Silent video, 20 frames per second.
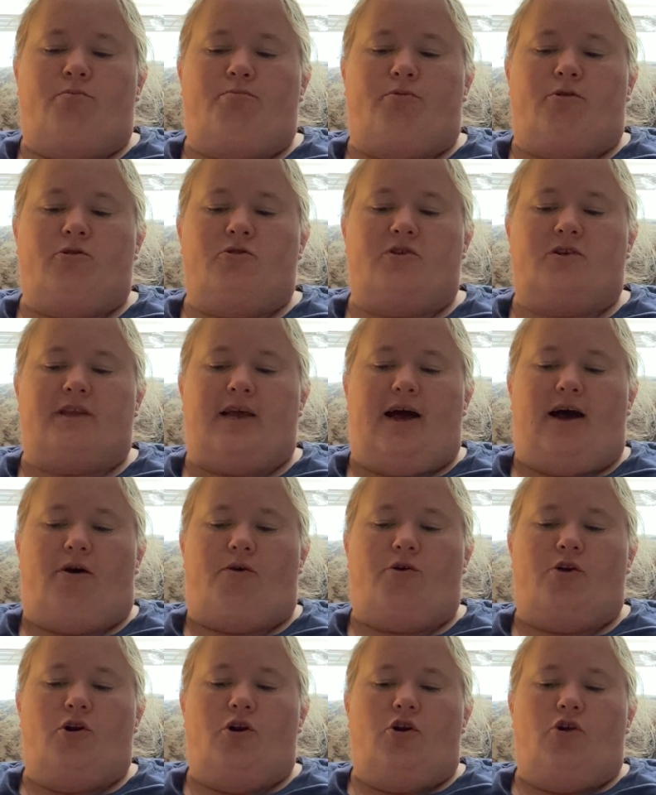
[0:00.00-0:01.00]
burst
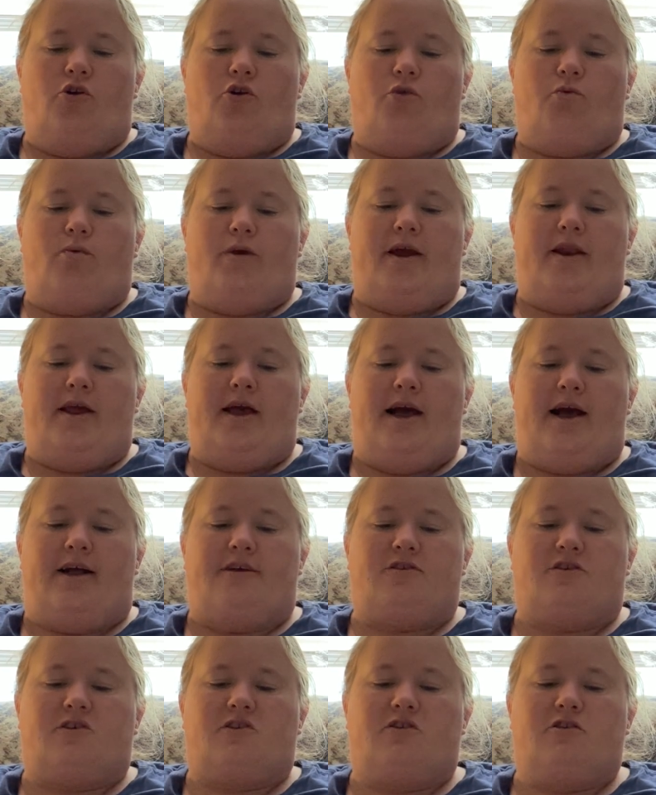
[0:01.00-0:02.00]
out, her red
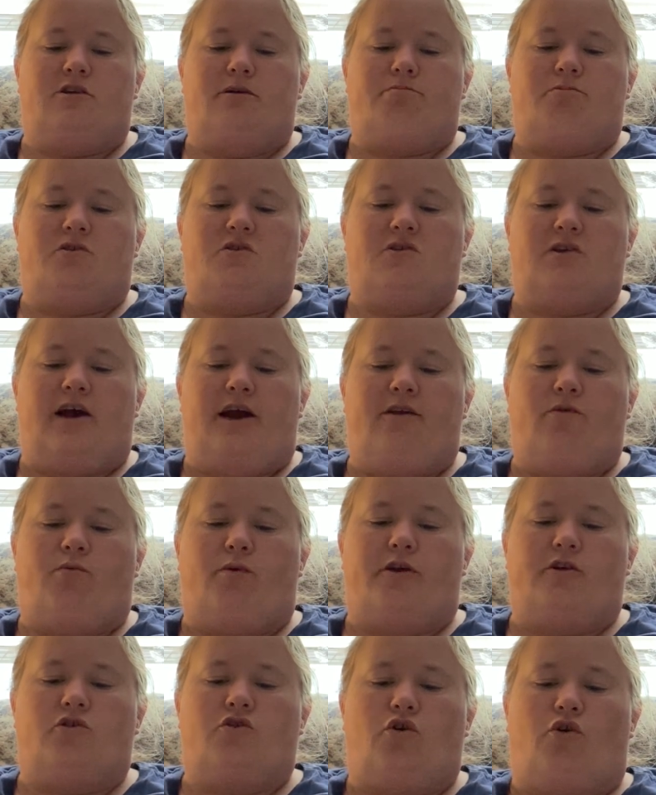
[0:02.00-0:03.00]
hat slipped
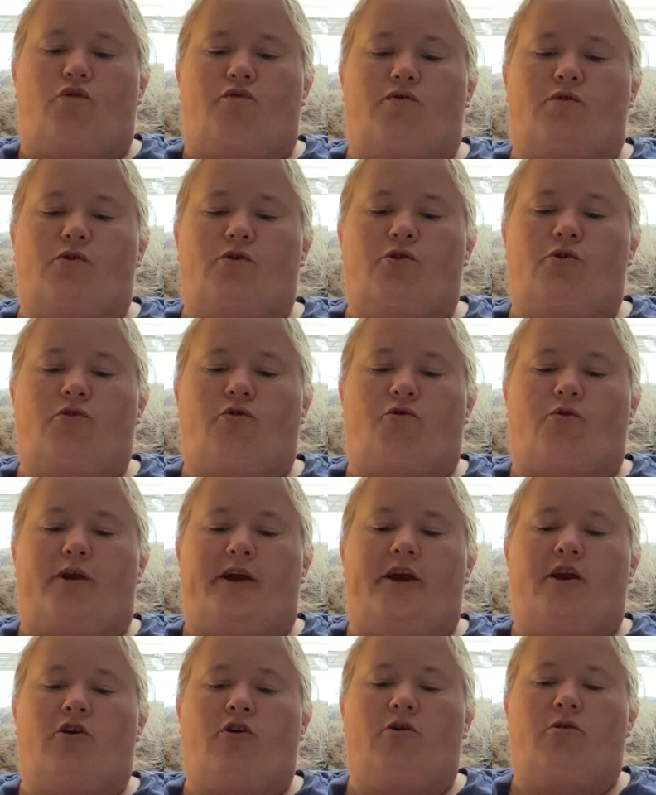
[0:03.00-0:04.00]
sideways over her
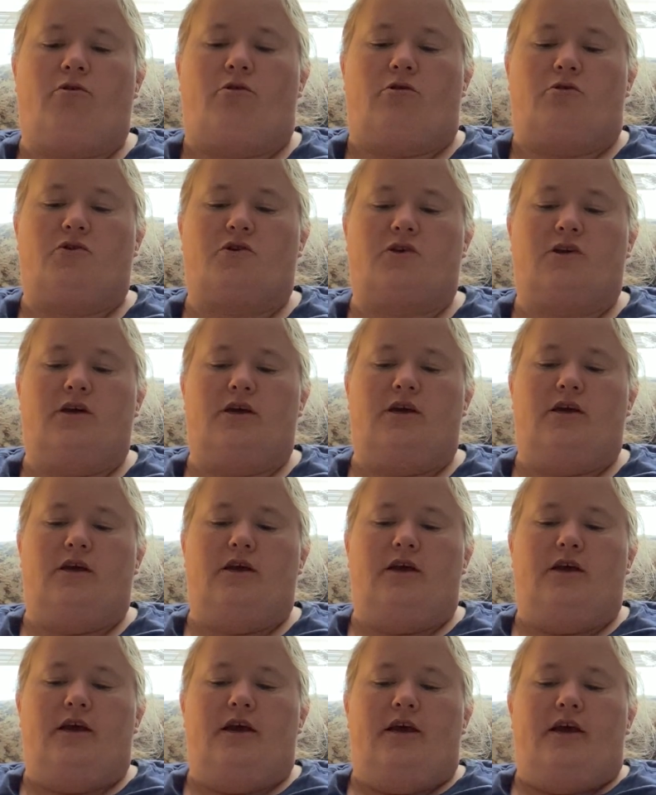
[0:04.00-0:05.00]
gray curls.
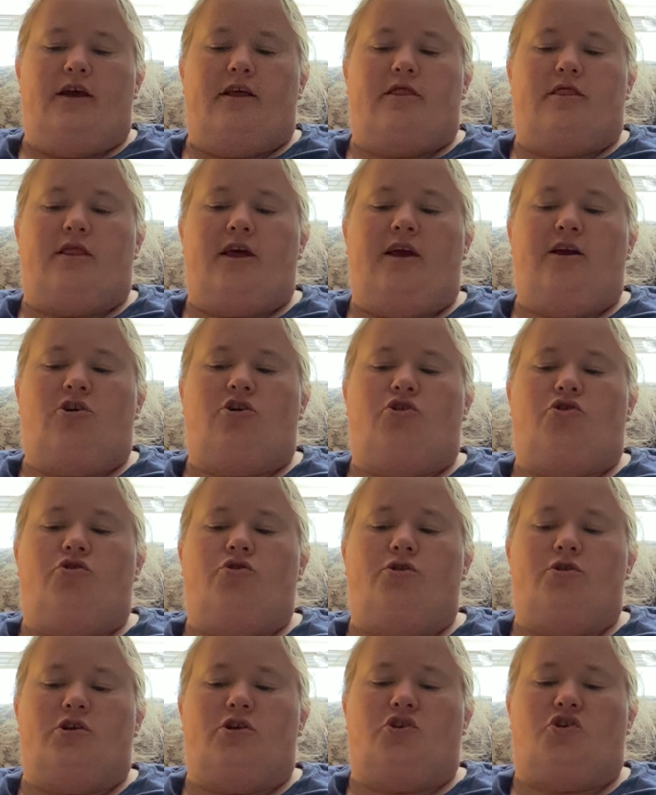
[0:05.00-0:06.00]
Thank
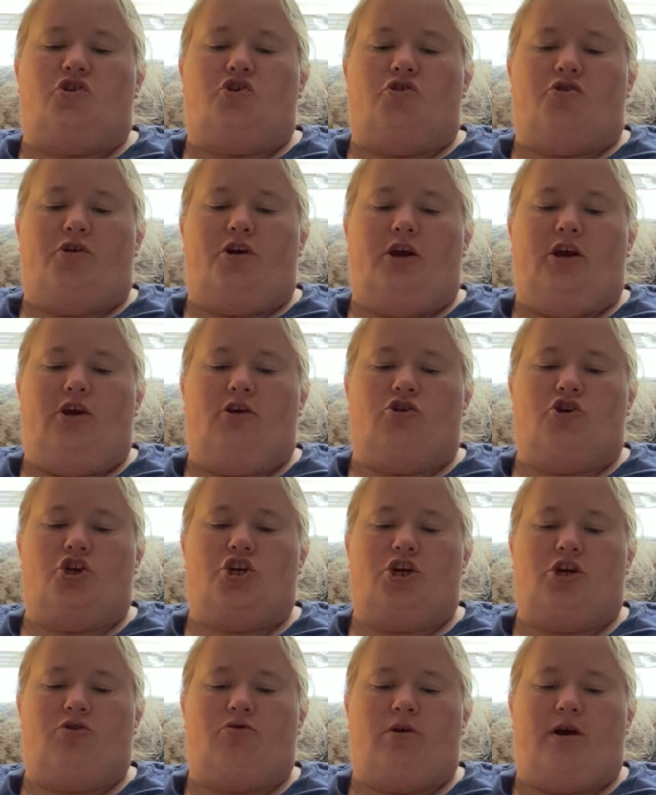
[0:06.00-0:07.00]
goodness you're here,
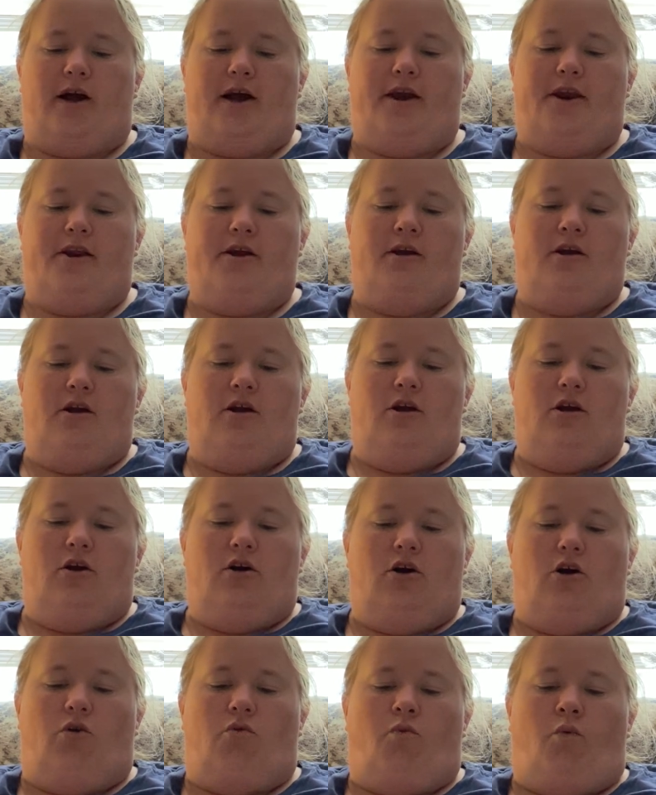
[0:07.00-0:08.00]
she cried.
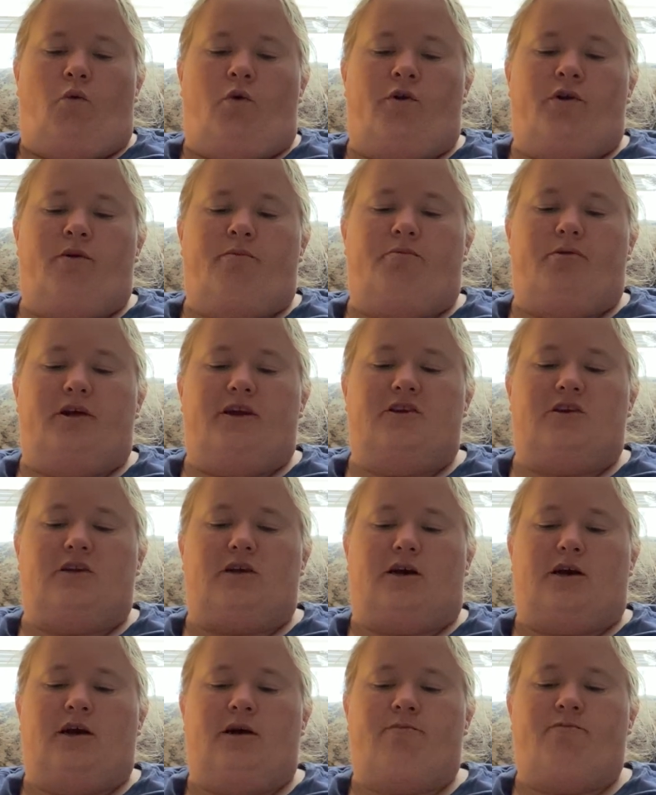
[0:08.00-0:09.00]
Aurora placed a
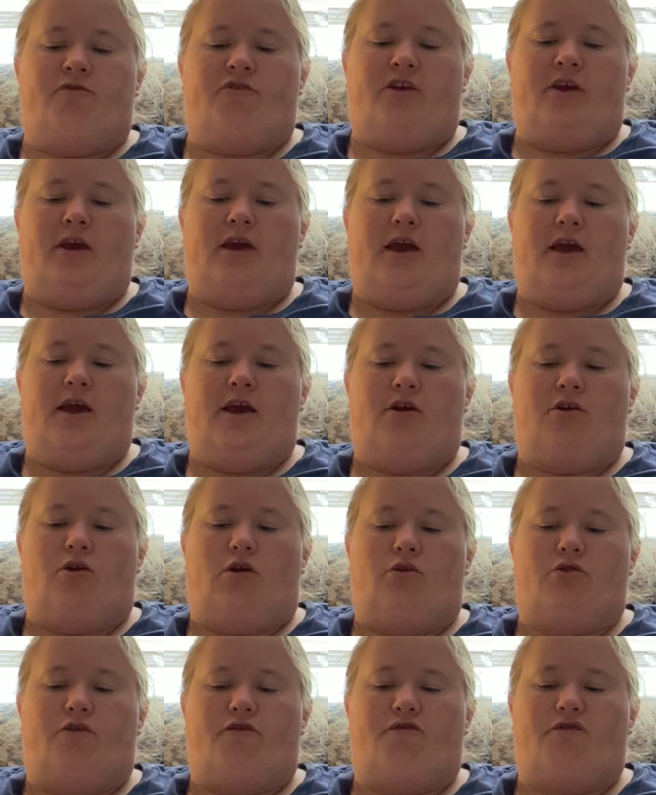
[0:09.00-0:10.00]
comforting hand
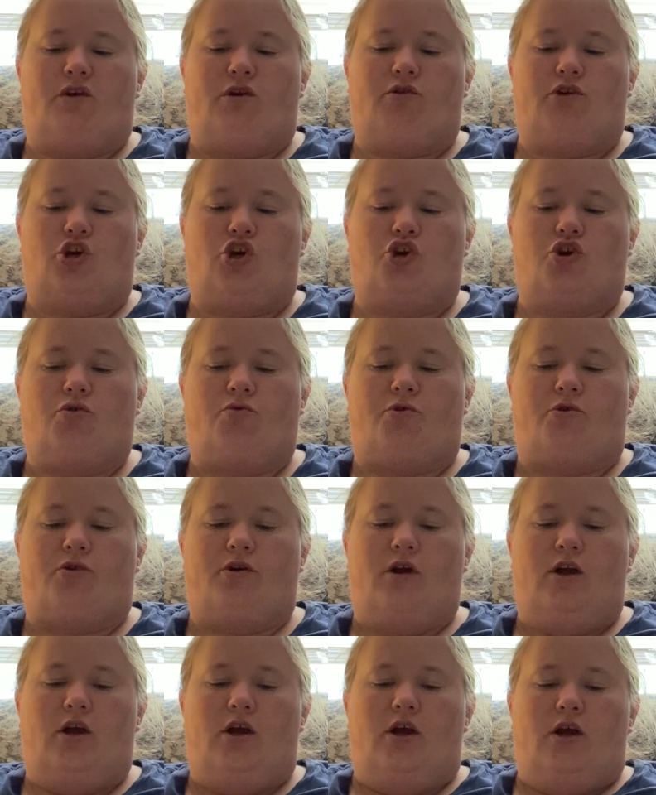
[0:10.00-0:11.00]
on the fairy's shoulder.
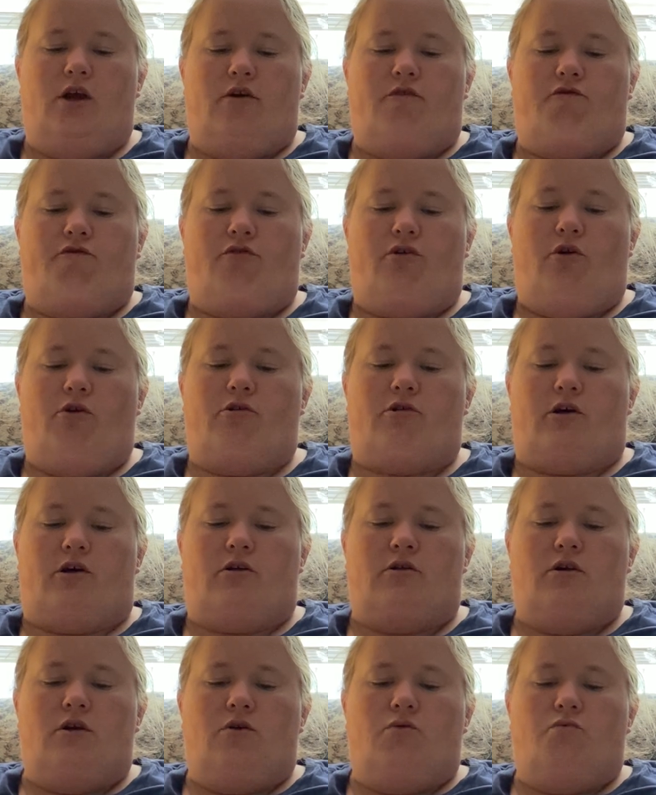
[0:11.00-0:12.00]
Flora,
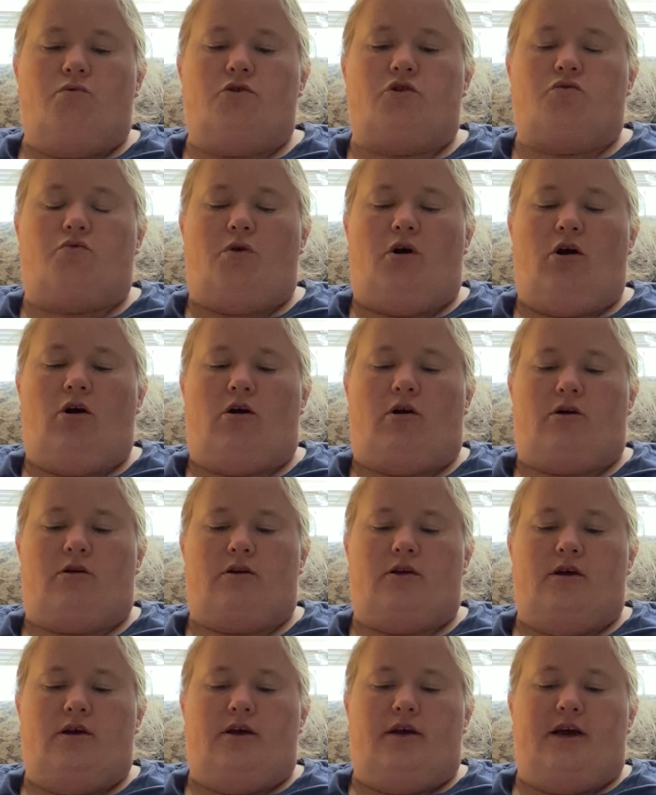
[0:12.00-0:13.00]
what's wrong?
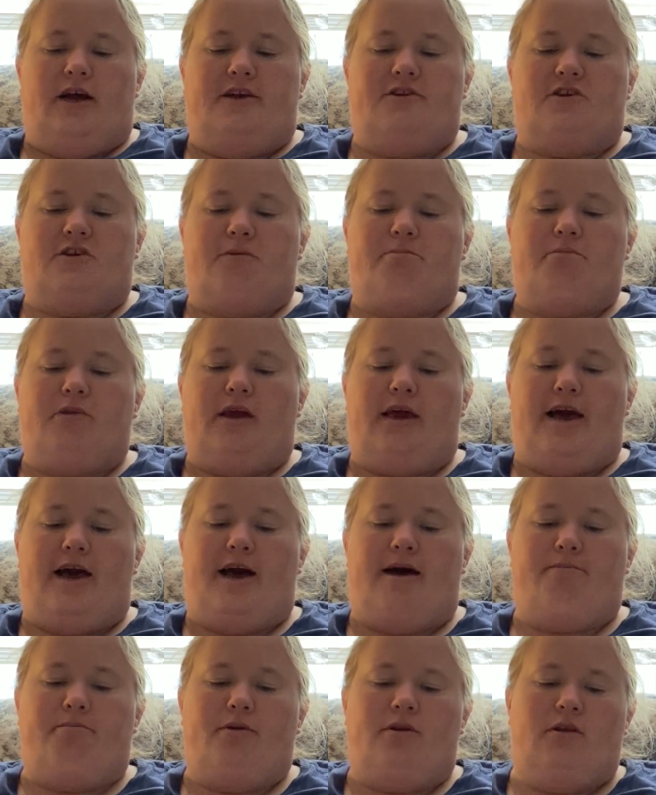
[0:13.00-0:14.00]
Has something
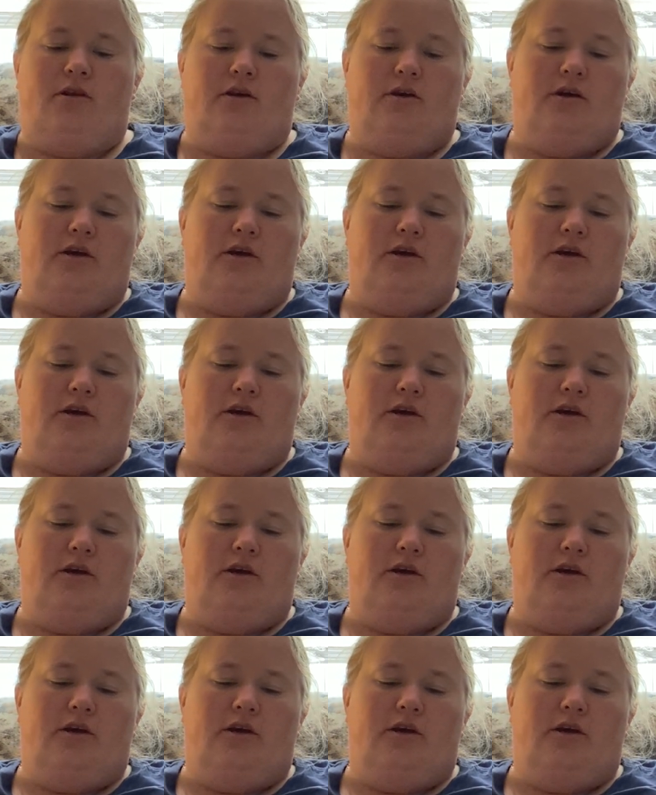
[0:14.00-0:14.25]
happened?